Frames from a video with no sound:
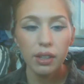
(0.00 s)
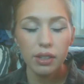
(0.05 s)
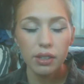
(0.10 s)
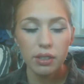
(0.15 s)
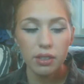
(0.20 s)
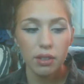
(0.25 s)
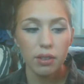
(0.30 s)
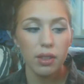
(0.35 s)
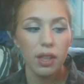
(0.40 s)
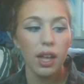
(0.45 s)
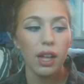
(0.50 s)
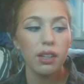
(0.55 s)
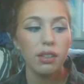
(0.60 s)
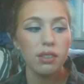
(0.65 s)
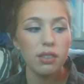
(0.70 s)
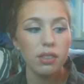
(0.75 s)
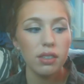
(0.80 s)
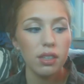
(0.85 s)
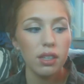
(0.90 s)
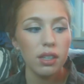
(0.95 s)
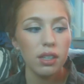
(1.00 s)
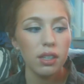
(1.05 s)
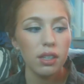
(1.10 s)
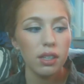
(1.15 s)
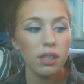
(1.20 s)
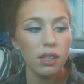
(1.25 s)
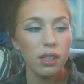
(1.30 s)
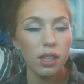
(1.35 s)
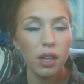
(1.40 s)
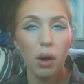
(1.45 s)
So that's
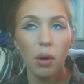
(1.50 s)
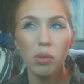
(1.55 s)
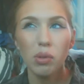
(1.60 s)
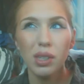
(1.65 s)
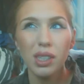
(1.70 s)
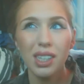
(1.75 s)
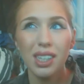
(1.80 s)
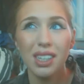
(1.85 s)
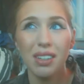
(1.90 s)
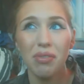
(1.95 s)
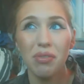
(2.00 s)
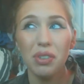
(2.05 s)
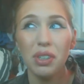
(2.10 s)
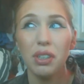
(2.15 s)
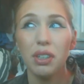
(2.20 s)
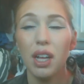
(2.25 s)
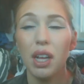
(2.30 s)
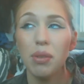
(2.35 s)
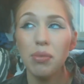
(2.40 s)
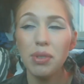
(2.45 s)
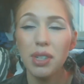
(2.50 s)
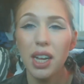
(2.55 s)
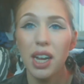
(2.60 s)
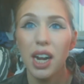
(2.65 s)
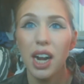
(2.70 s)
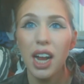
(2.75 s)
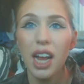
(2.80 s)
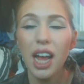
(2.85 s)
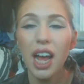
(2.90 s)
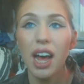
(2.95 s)
the only real update
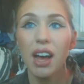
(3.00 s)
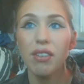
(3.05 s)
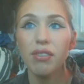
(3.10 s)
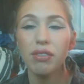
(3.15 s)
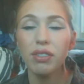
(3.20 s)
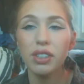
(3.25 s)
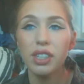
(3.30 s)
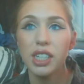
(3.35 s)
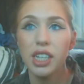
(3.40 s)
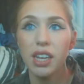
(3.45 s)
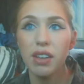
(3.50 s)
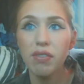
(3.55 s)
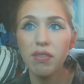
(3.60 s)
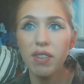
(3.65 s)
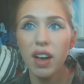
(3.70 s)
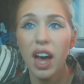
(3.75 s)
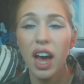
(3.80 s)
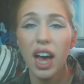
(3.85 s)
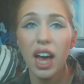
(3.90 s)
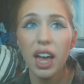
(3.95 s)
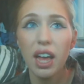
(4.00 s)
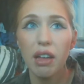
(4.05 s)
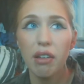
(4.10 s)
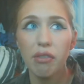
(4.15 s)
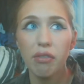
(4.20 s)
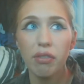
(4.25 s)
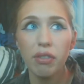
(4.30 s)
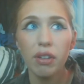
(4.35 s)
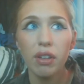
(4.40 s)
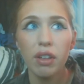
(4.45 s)
I have for day five.